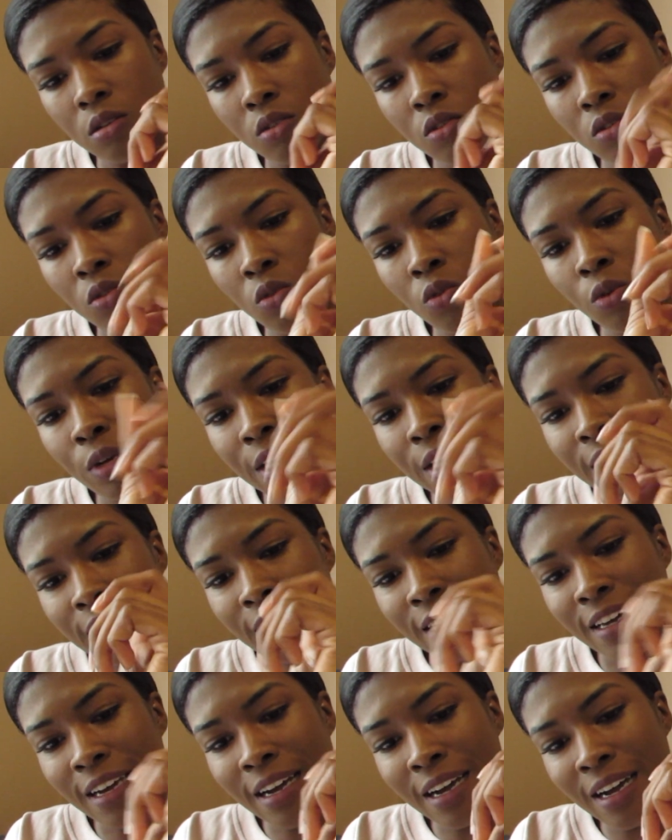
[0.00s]
Oh
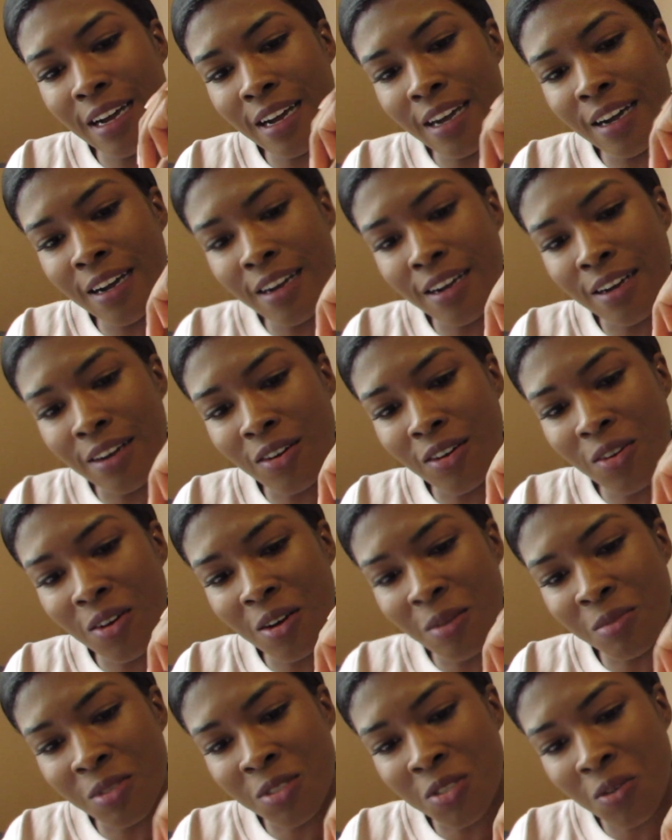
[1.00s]
yeah. Oh,
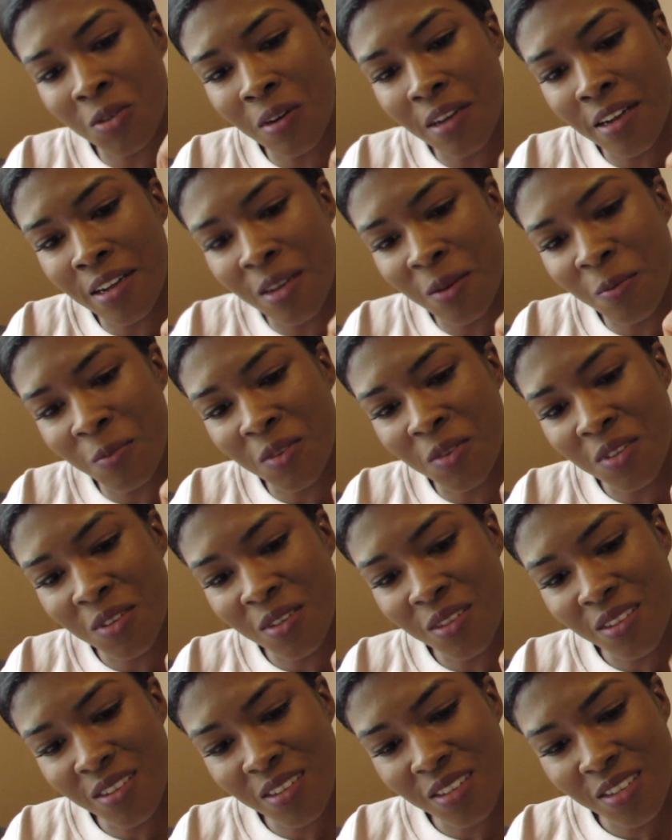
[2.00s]
I'm so amped.
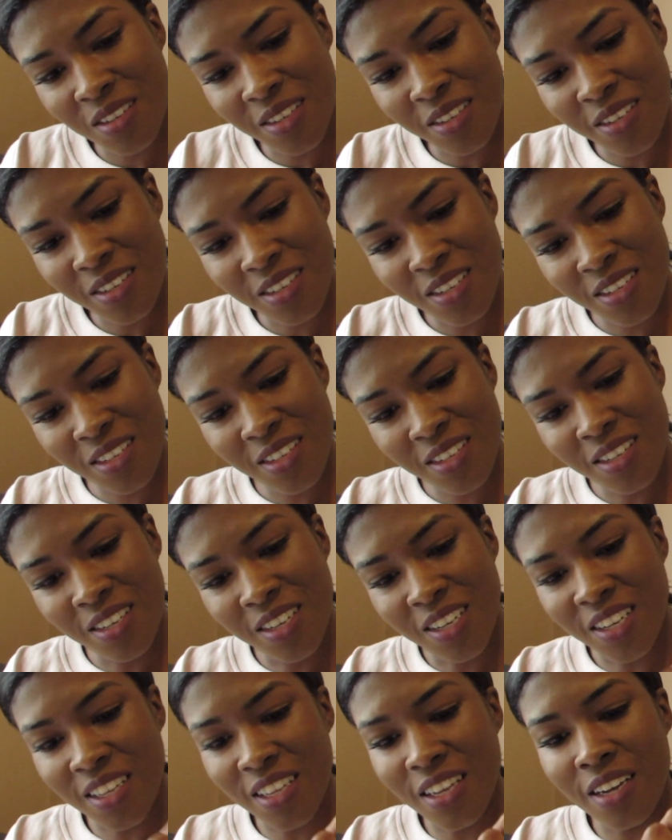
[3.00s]

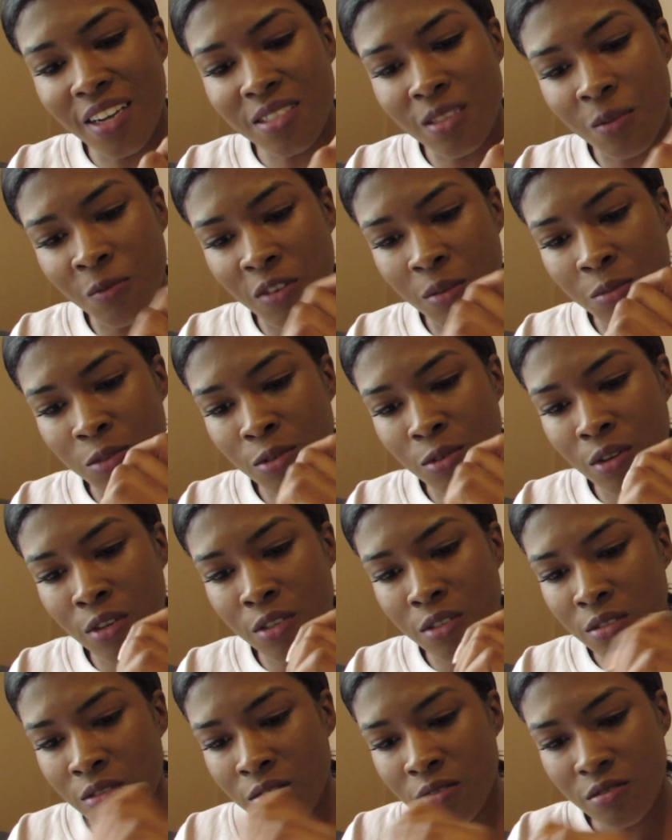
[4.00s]
Yes, I'm from
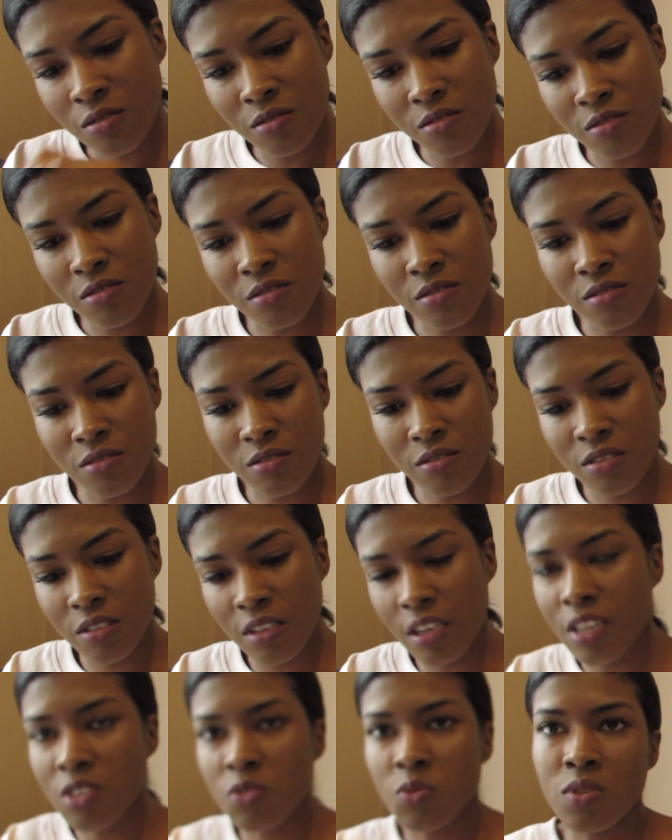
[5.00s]
Toronto.
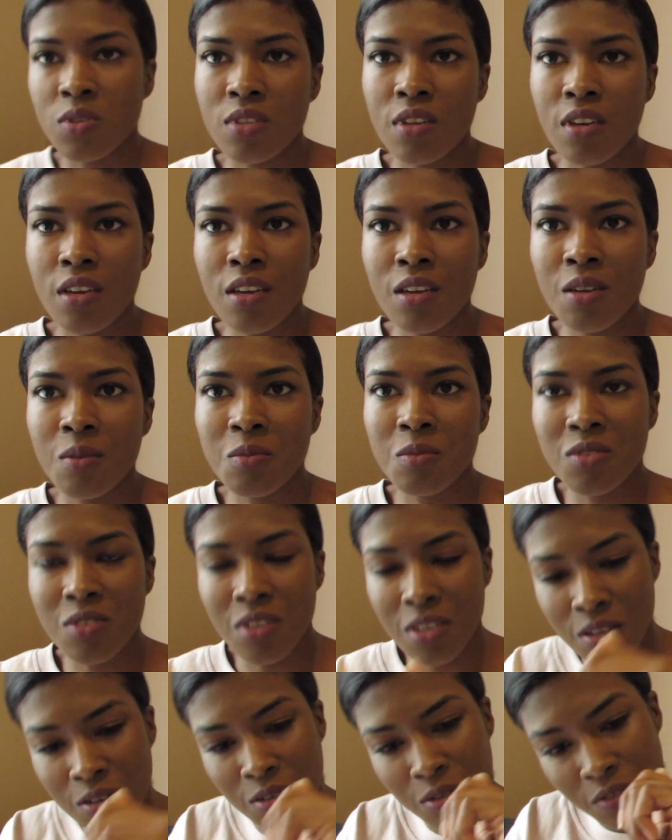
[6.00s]
Yes, we say amped. I
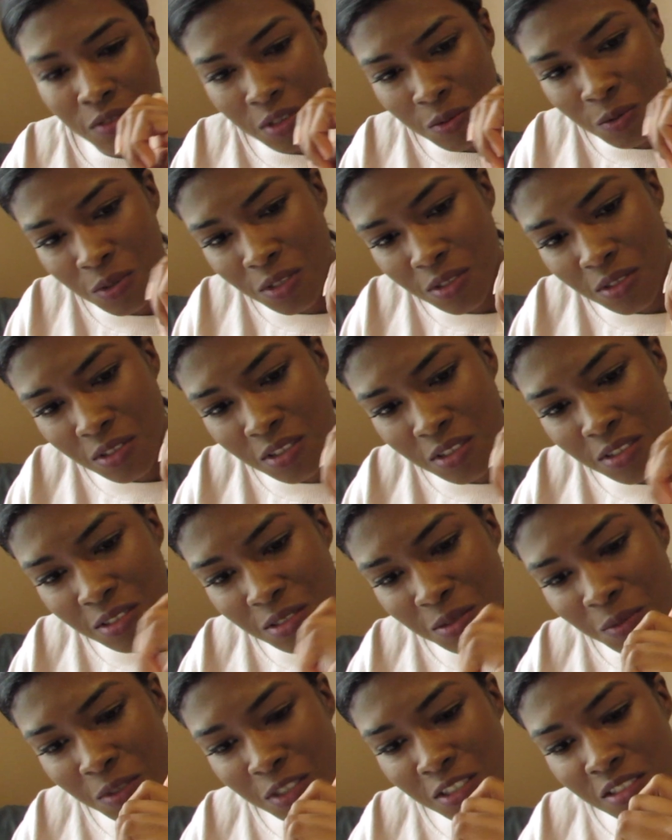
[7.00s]
don't know if anyone else does,
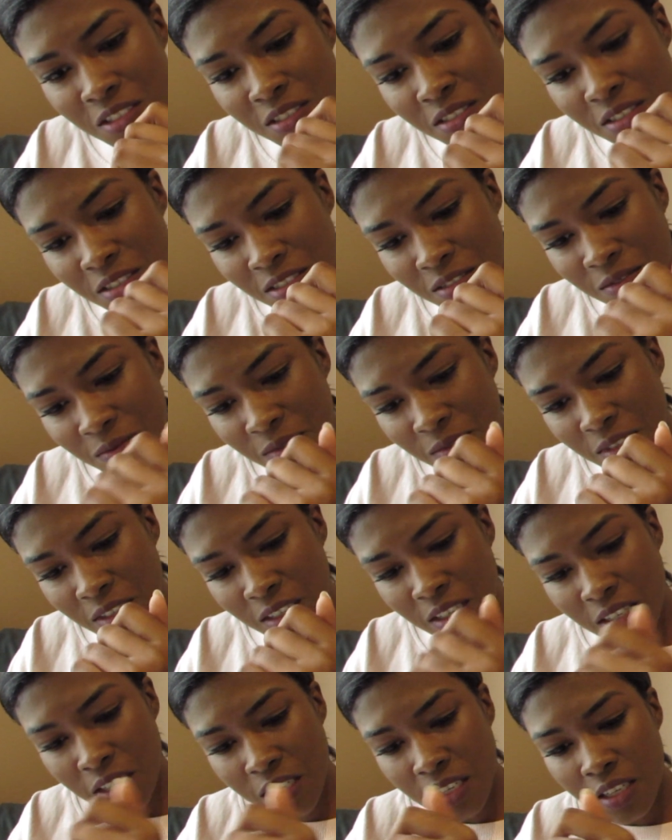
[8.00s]
but
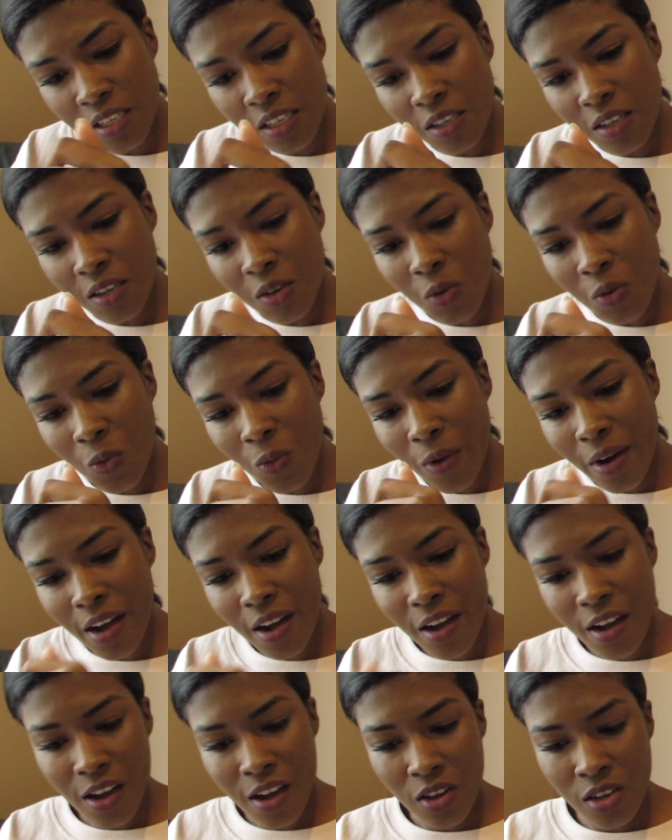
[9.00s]

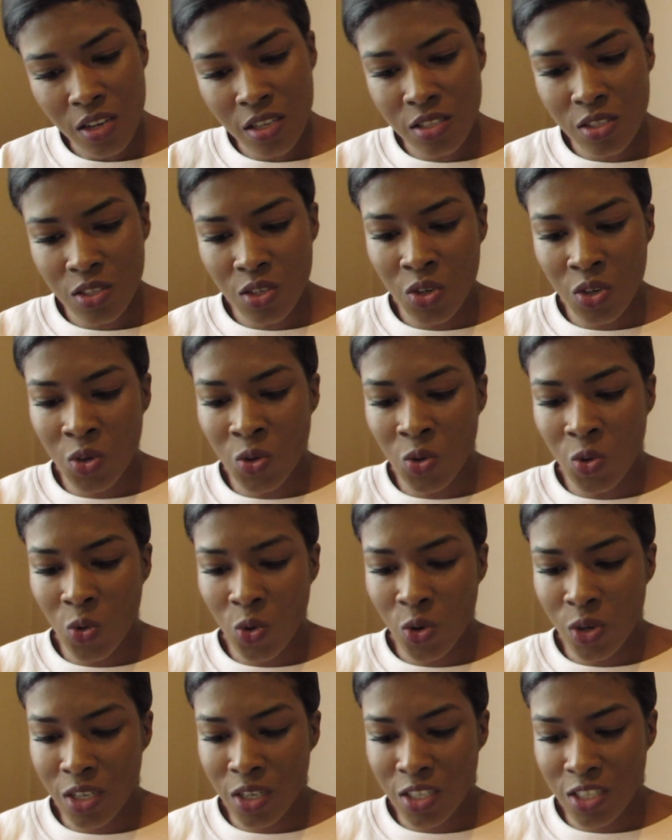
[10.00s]
wow, it's
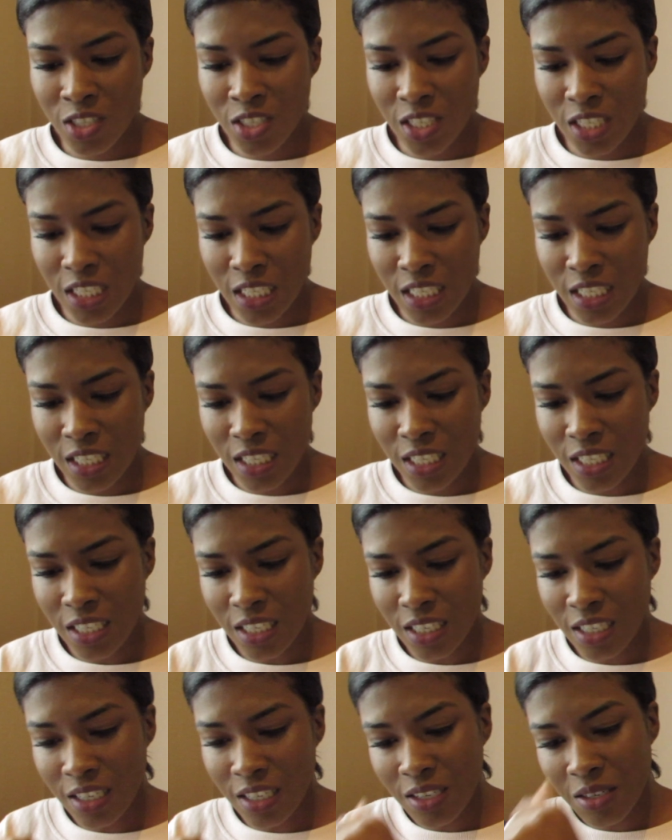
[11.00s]
gorgy.
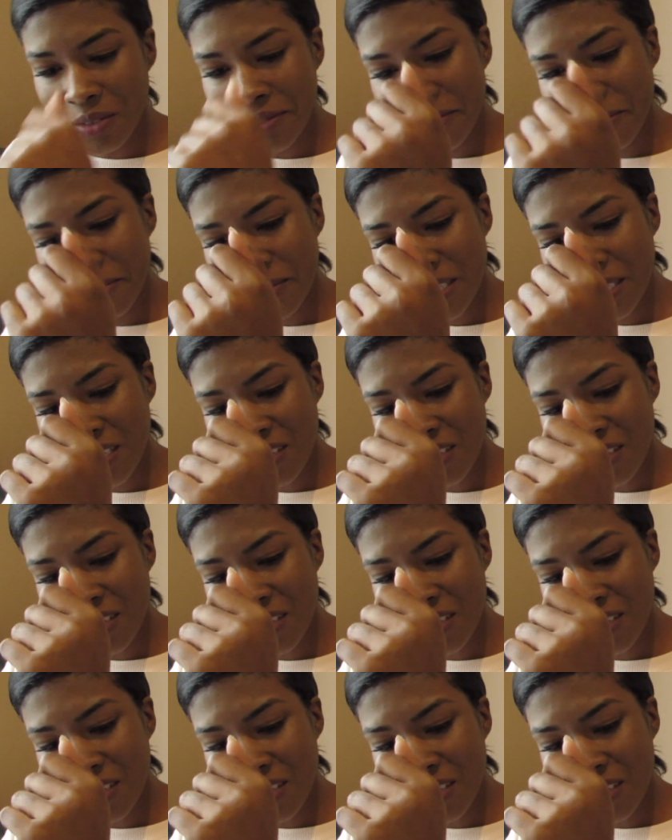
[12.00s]
Oh my